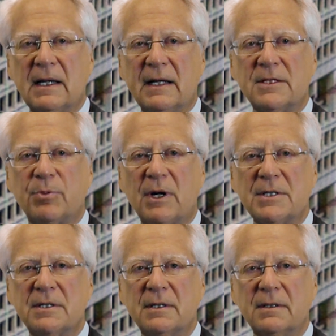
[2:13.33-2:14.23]
And as
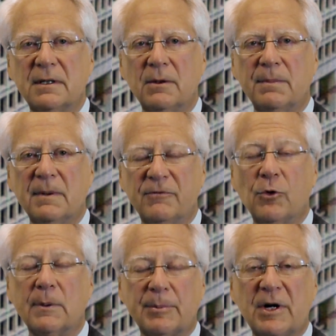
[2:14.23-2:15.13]
President,
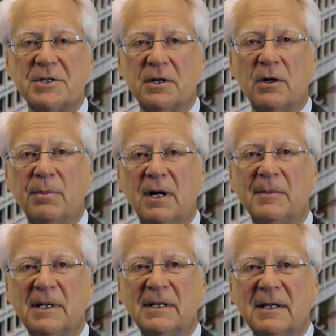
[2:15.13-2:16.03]
former President
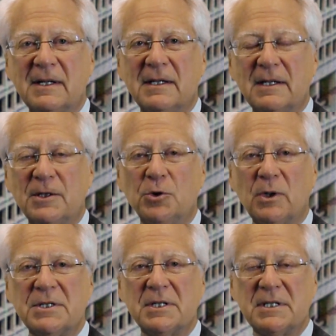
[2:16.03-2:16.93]
Obama
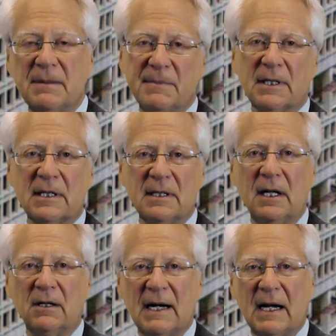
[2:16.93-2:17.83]
enjoys his $8 million
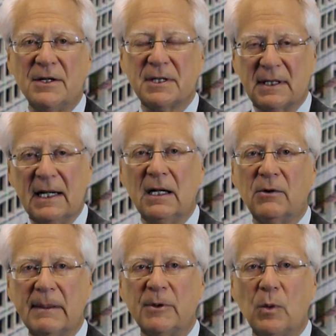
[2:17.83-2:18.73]
house in
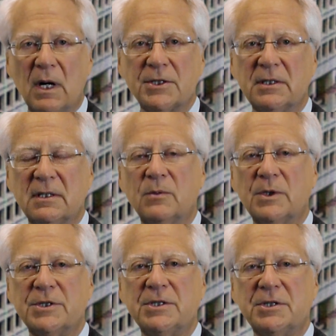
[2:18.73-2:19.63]
Kalorama,
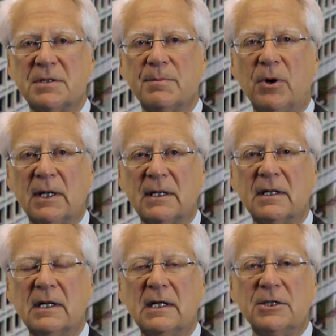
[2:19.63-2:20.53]
Washington, which he's just bought
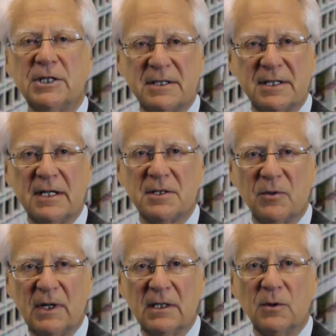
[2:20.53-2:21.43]
and jet sets
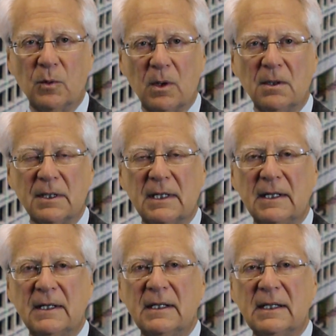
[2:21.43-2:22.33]
around the world,
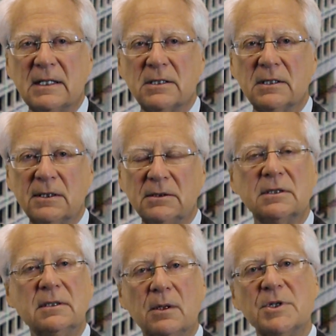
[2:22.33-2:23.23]
he has little
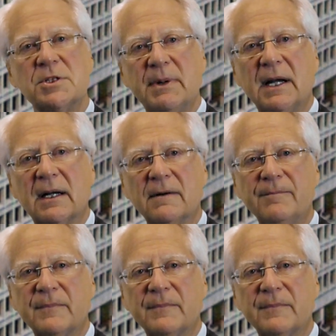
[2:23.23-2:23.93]
to no respect